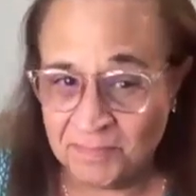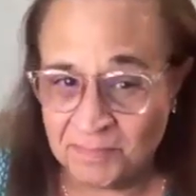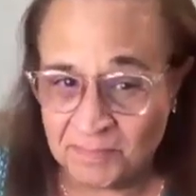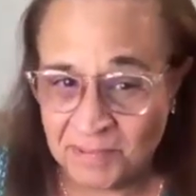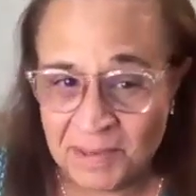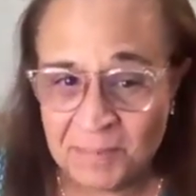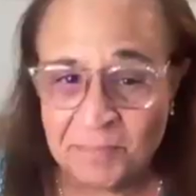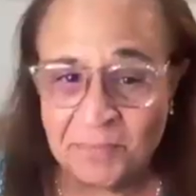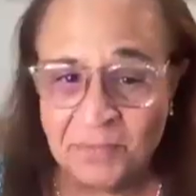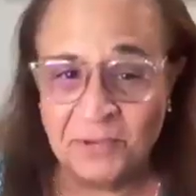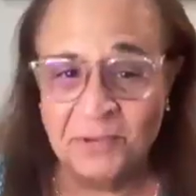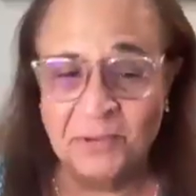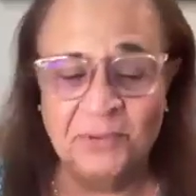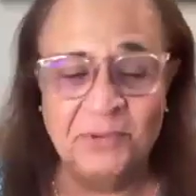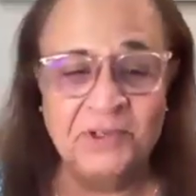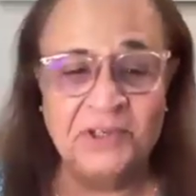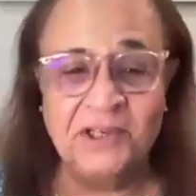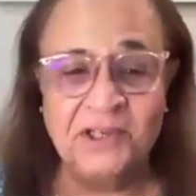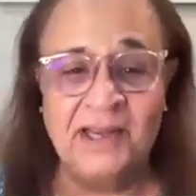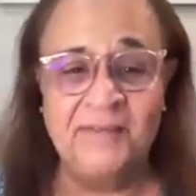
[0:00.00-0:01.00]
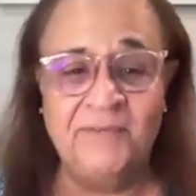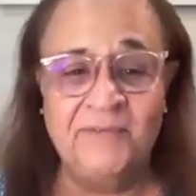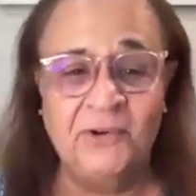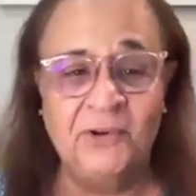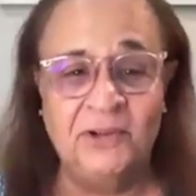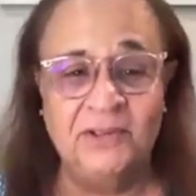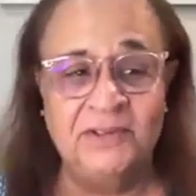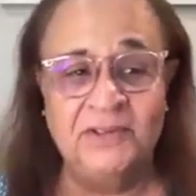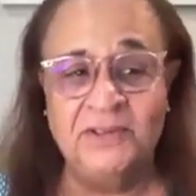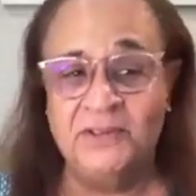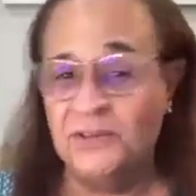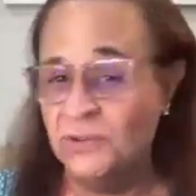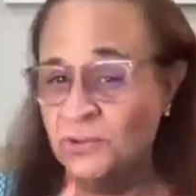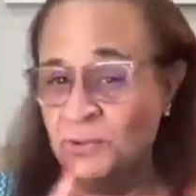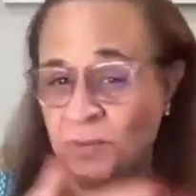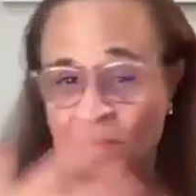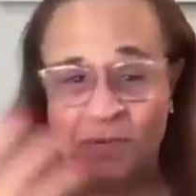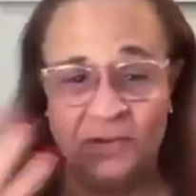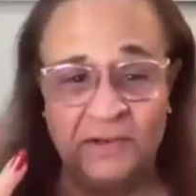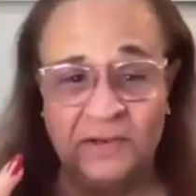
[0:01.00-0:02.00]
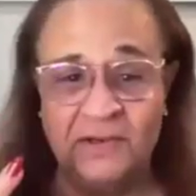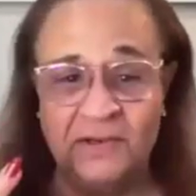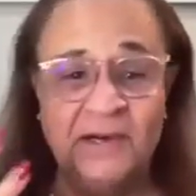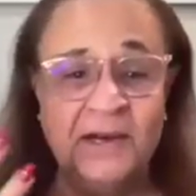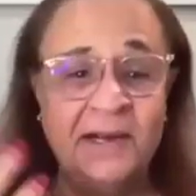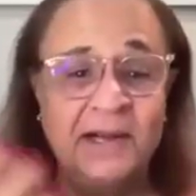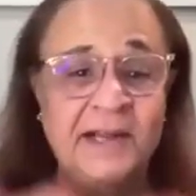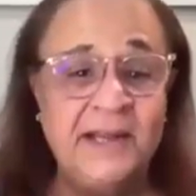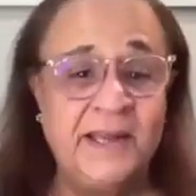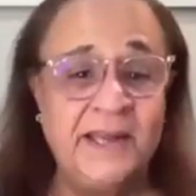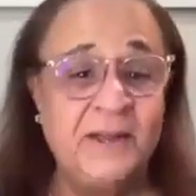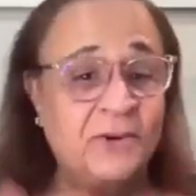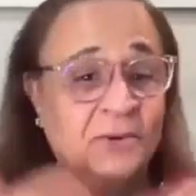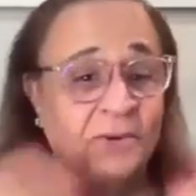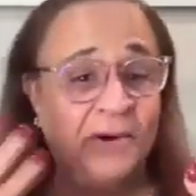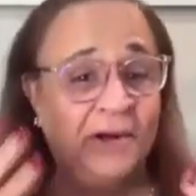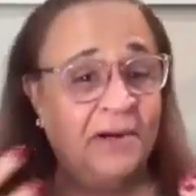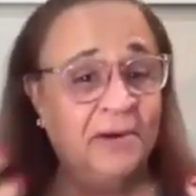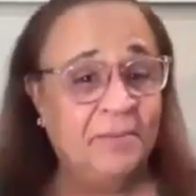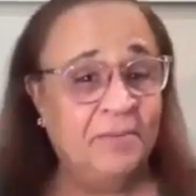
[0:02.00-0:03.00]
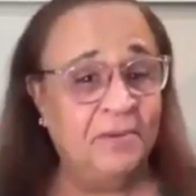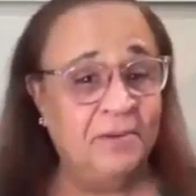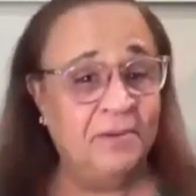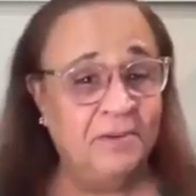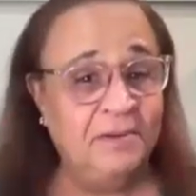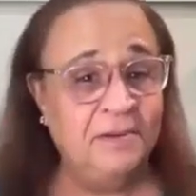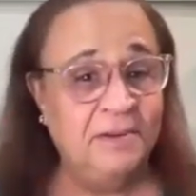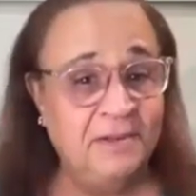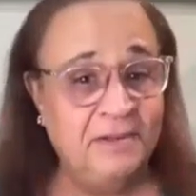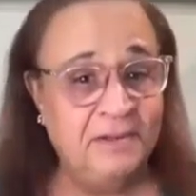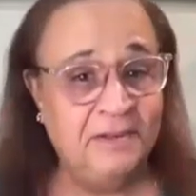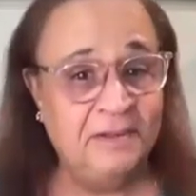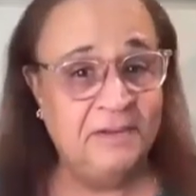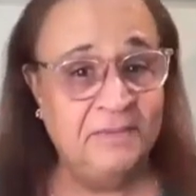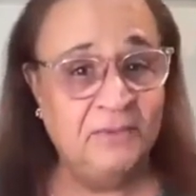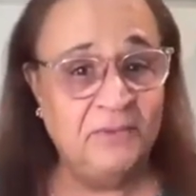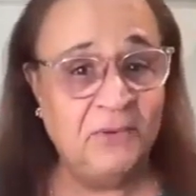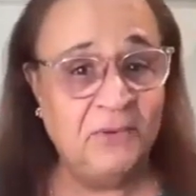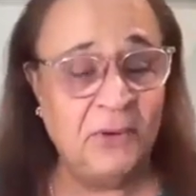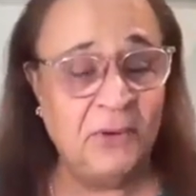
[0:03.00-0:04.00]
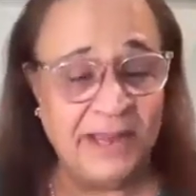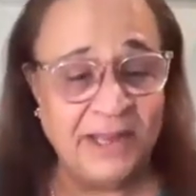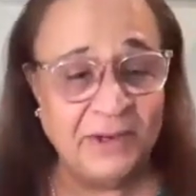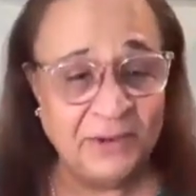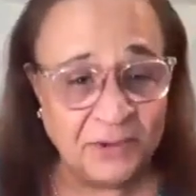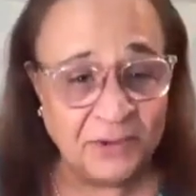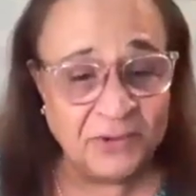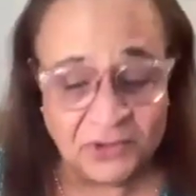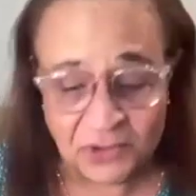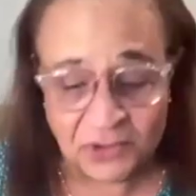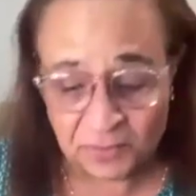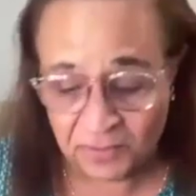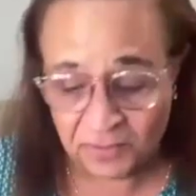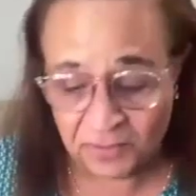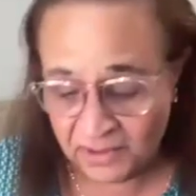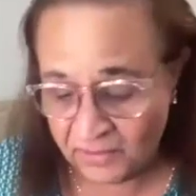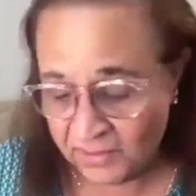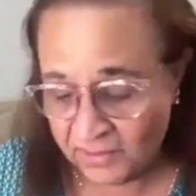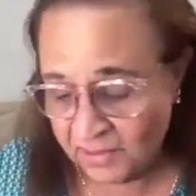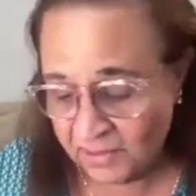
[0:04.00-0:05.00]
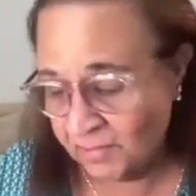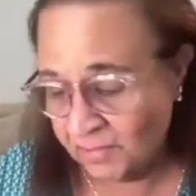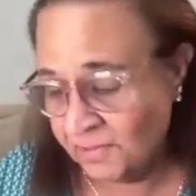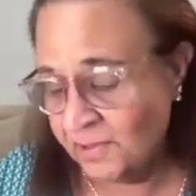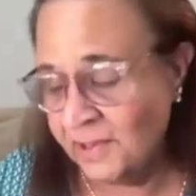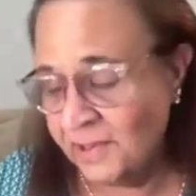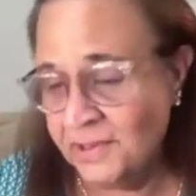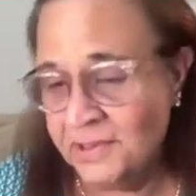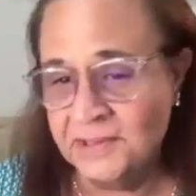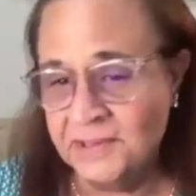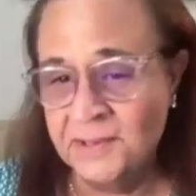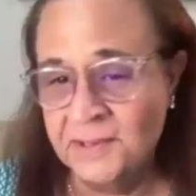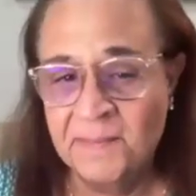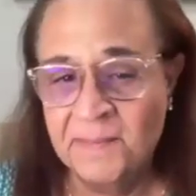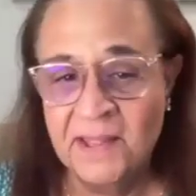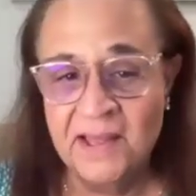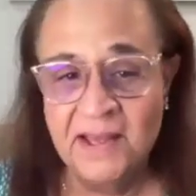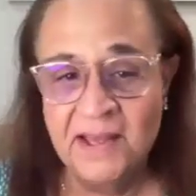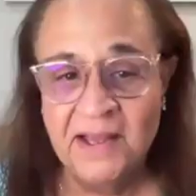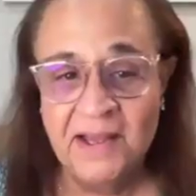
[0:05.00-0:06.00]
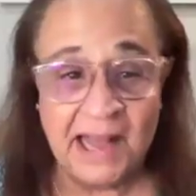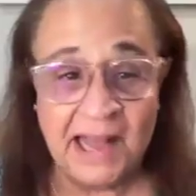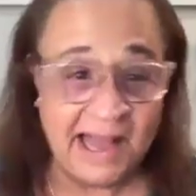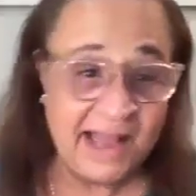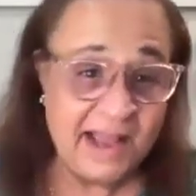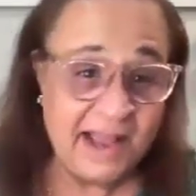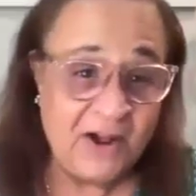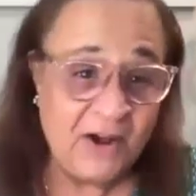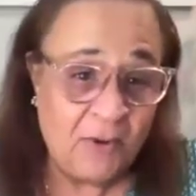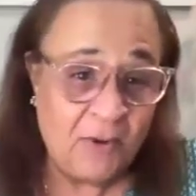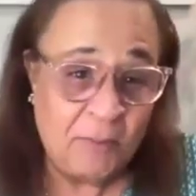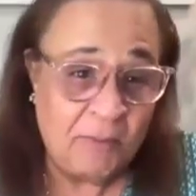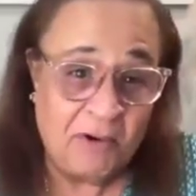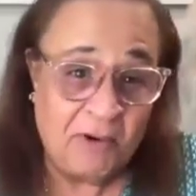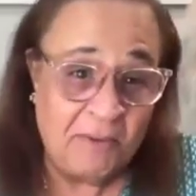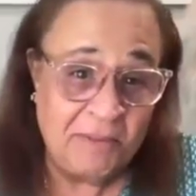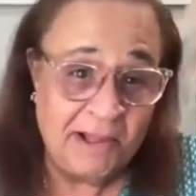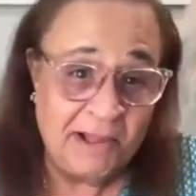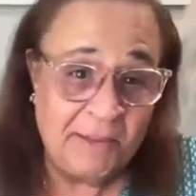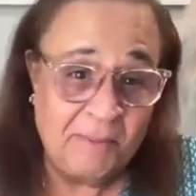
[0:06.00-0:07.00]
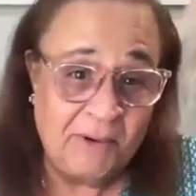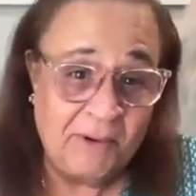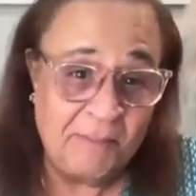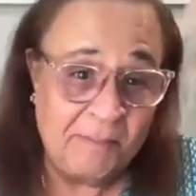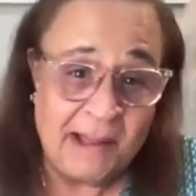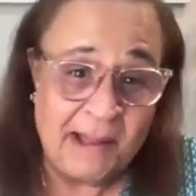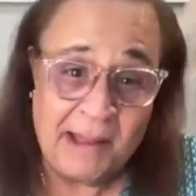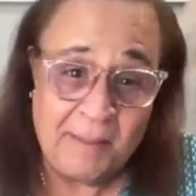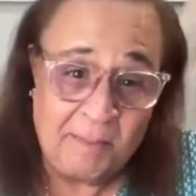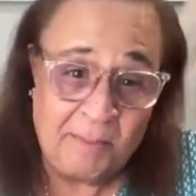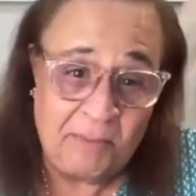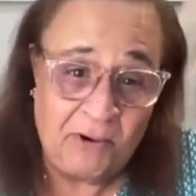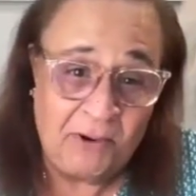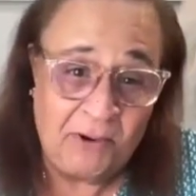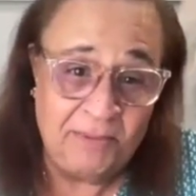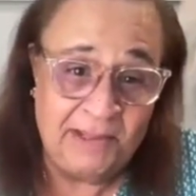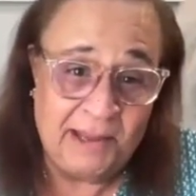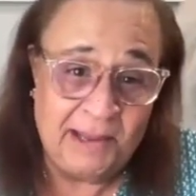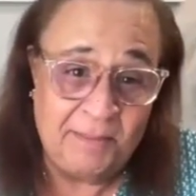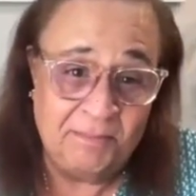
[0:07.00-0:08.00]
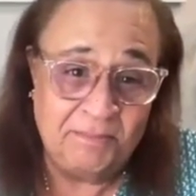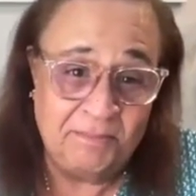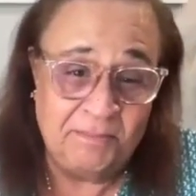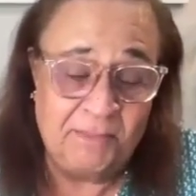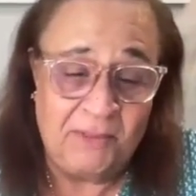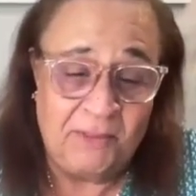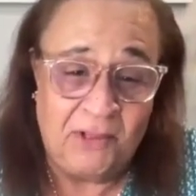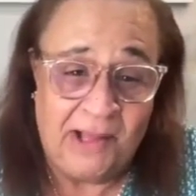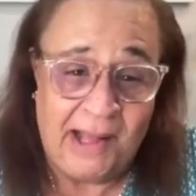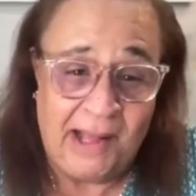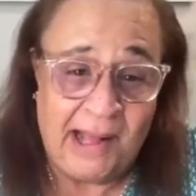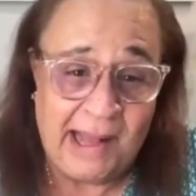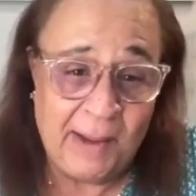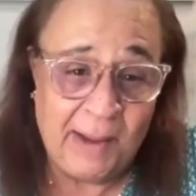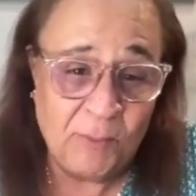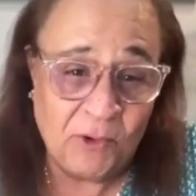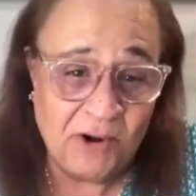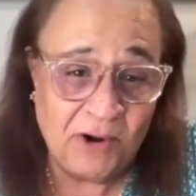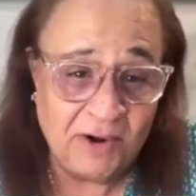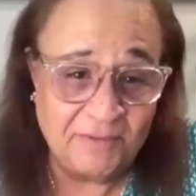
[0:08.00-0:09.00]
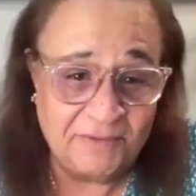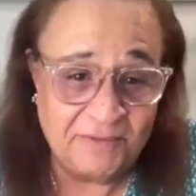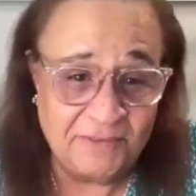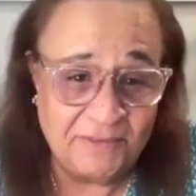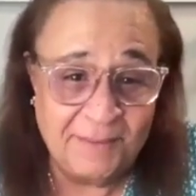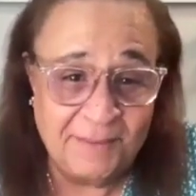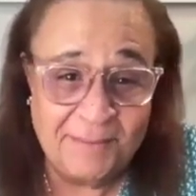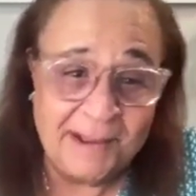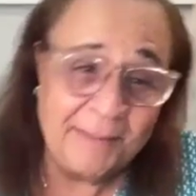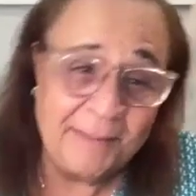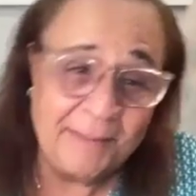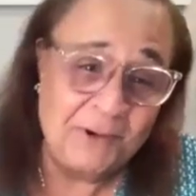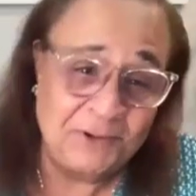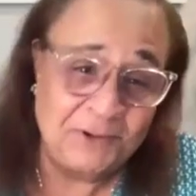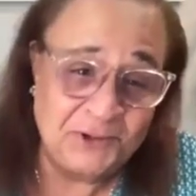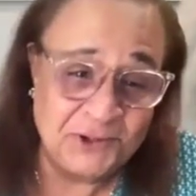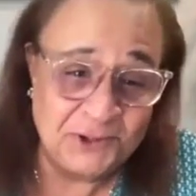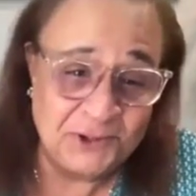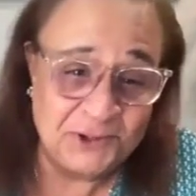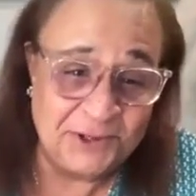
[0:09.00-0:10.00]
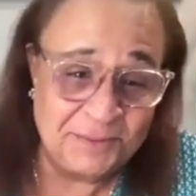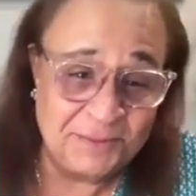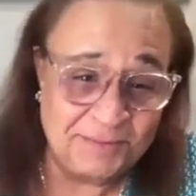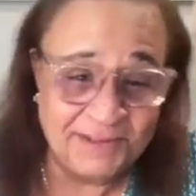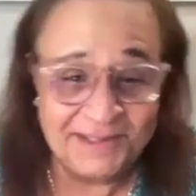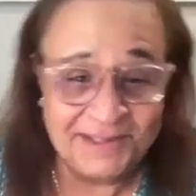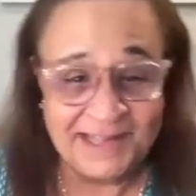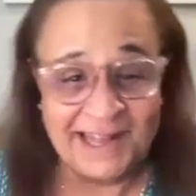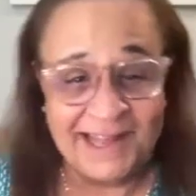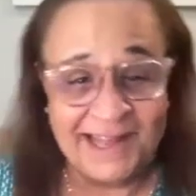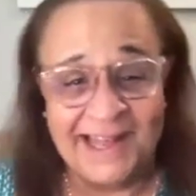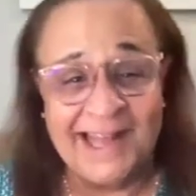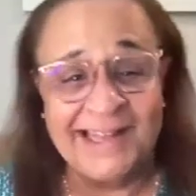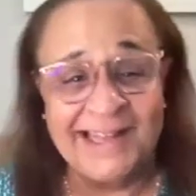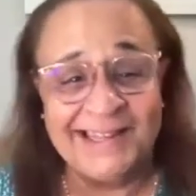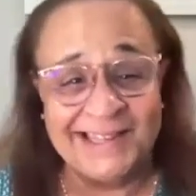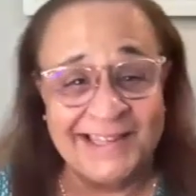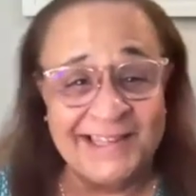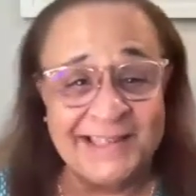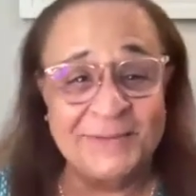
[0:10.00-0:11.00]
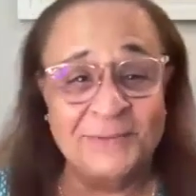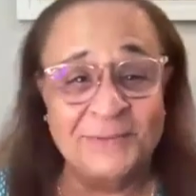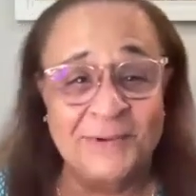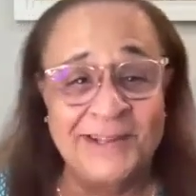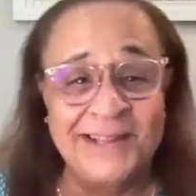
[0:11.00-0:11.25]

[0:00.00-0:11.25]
people which have got super incredible or can do super incredible things. I hope probably I'm one of them. I'm not sure, but at least